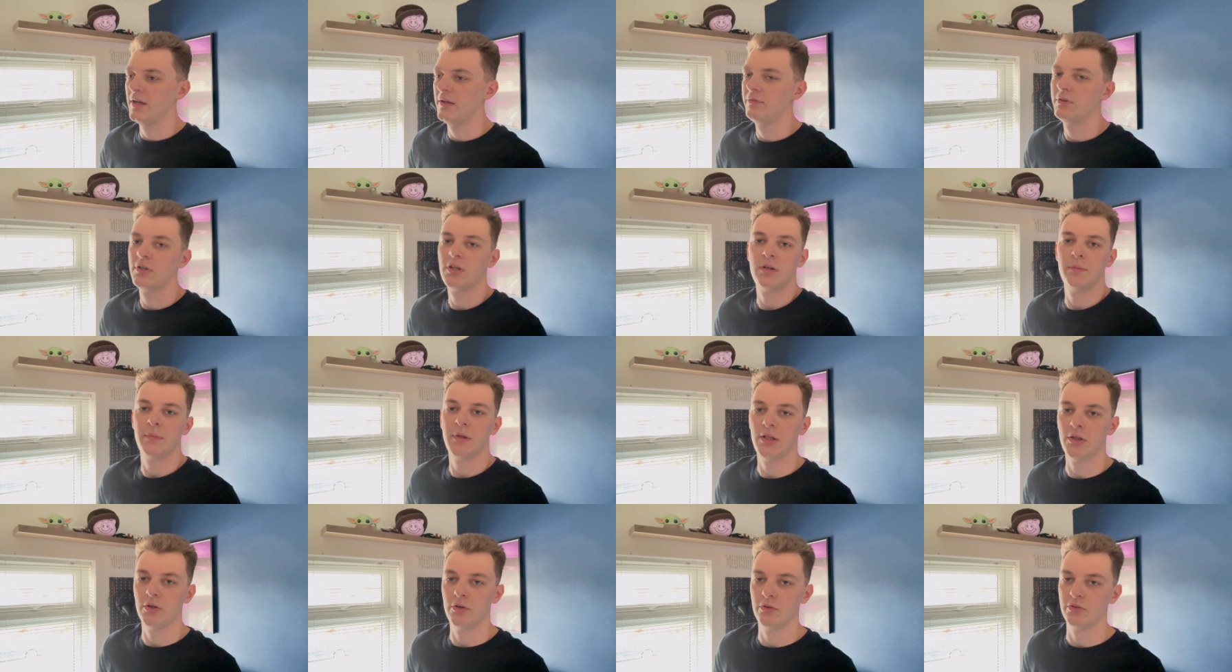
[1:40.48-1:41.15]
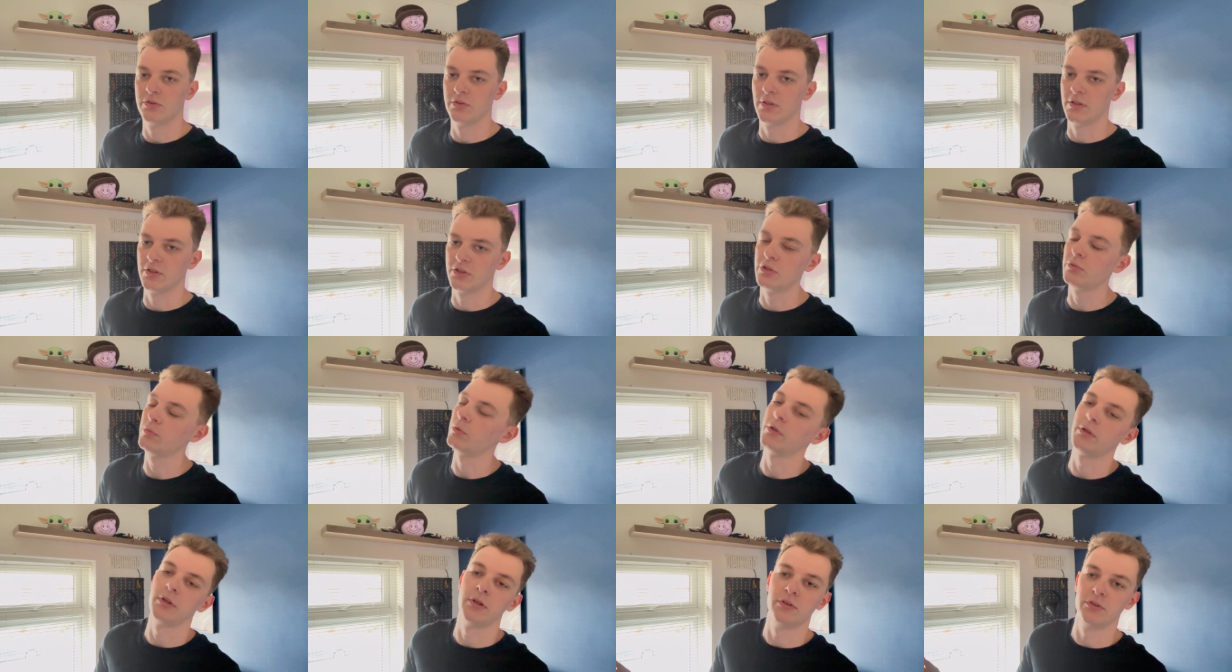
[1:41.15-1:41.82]
if you're going to be using this, you
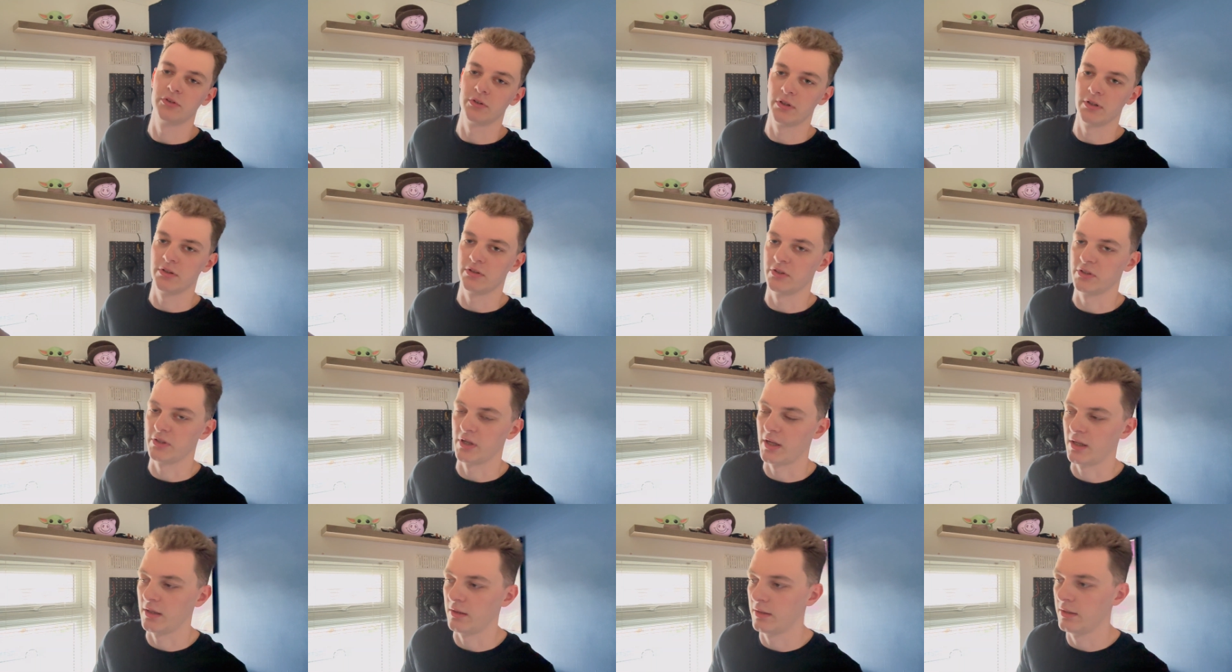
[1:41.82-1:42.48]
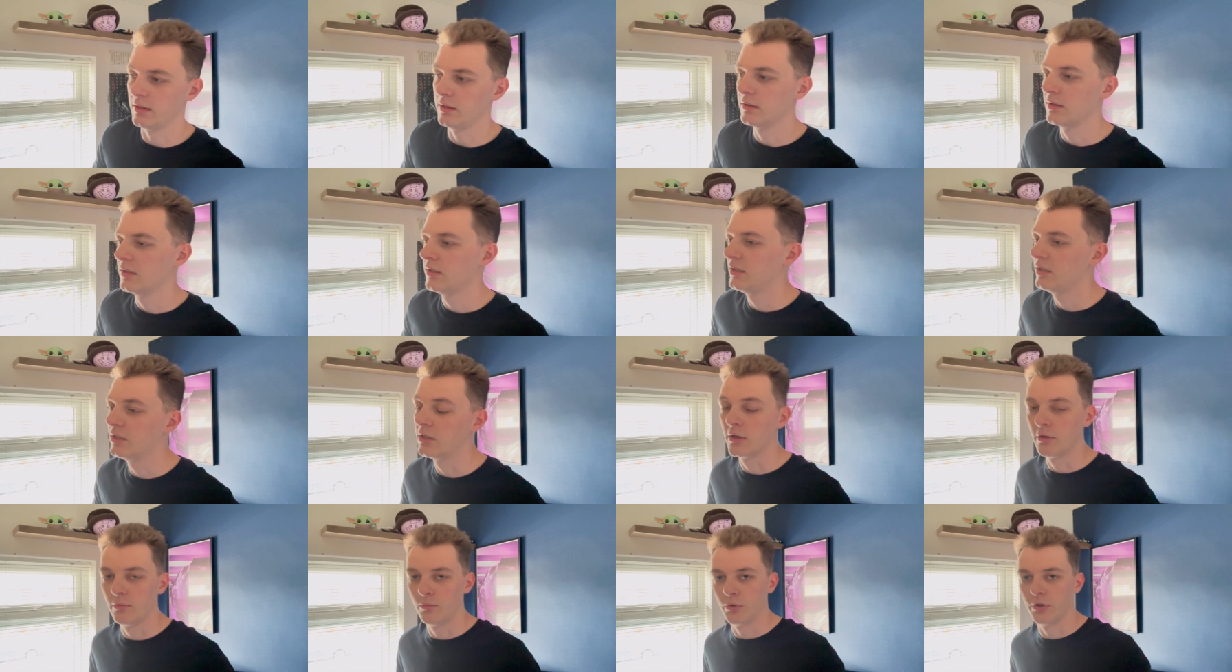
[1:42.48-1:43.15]
want to use it as a daily. You
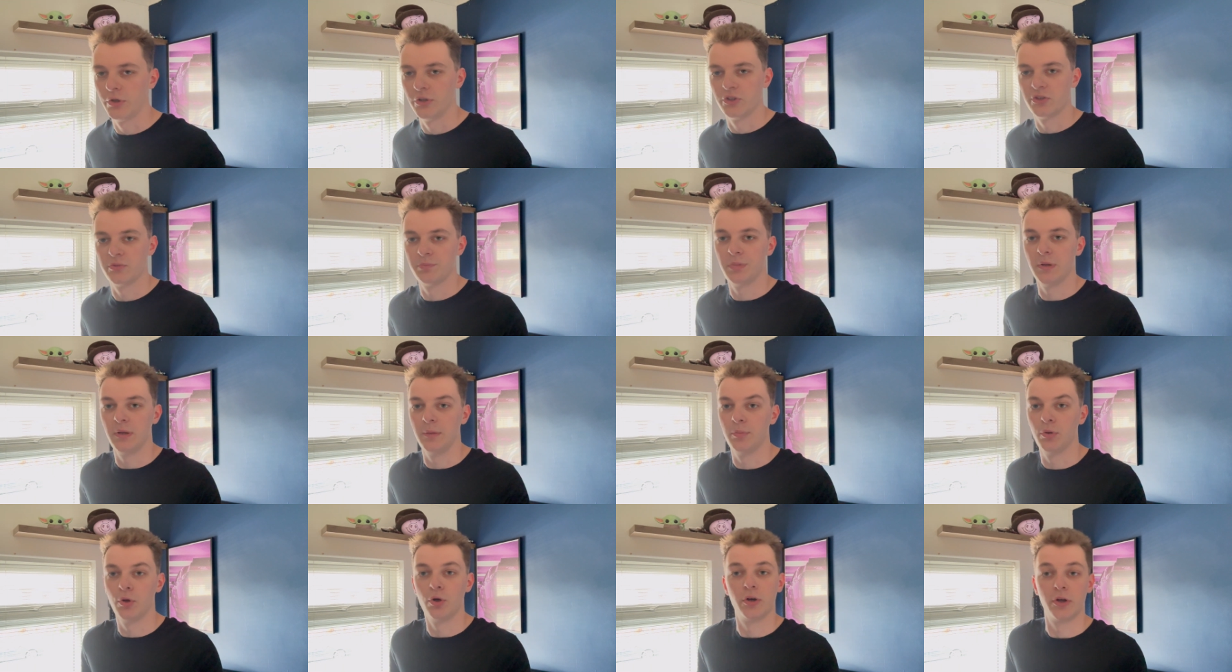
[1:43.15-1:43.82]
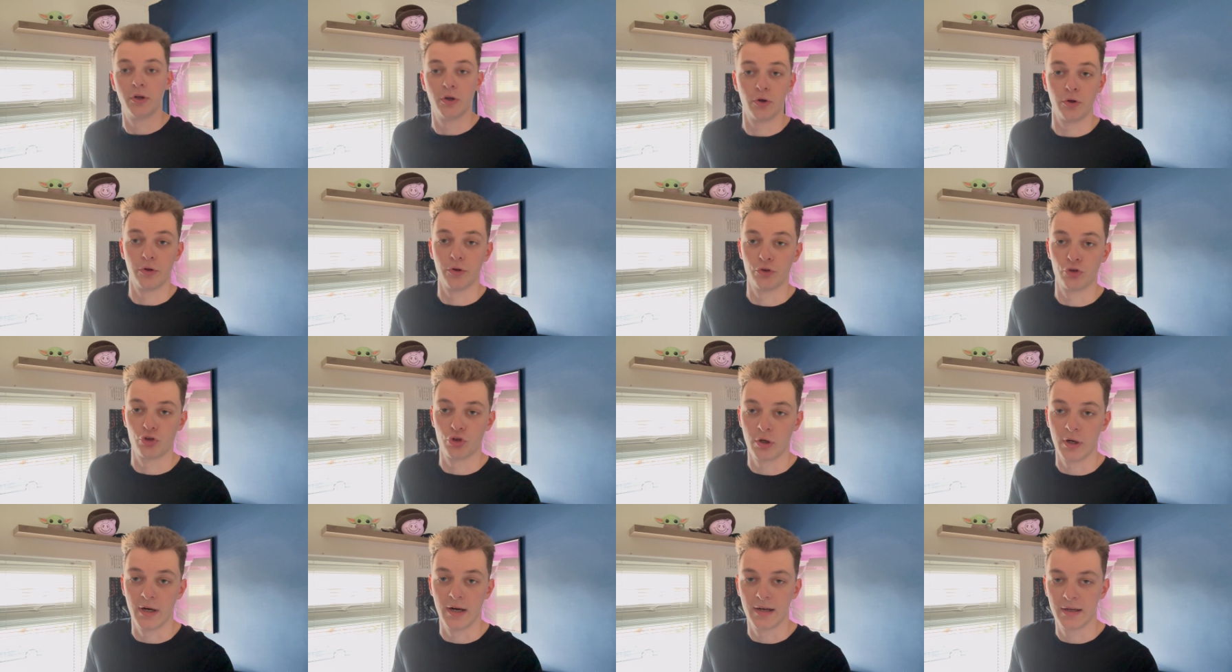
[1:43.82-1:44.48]
don't want to just be putting it on
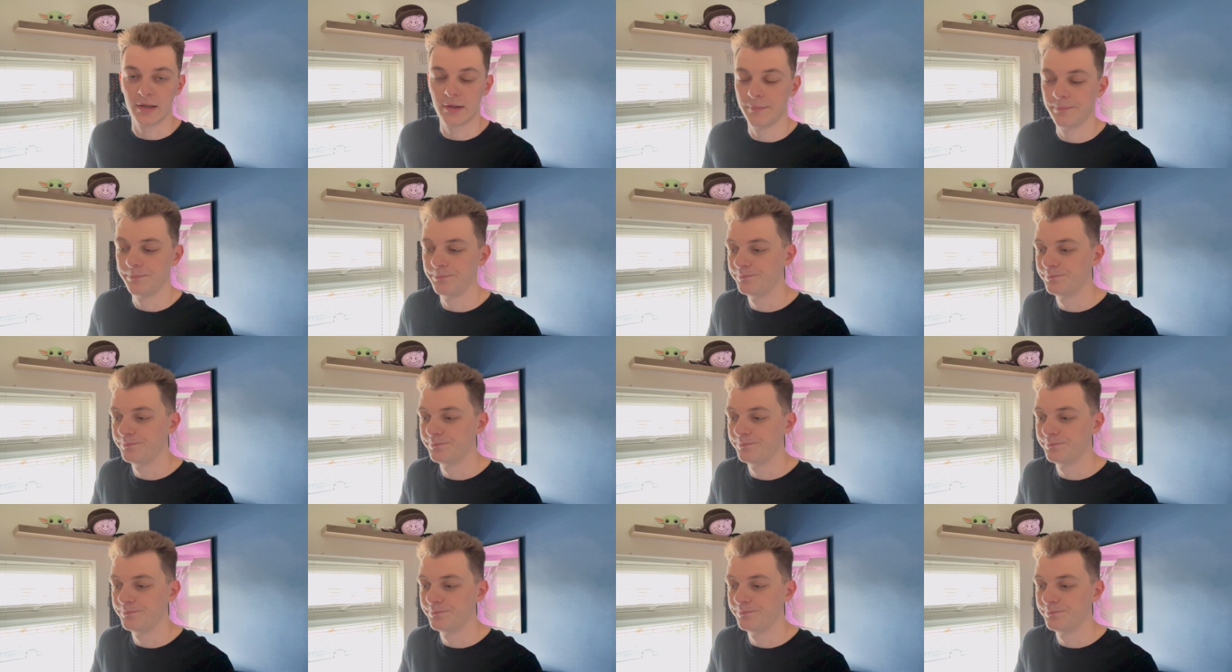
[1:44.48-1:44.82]
track.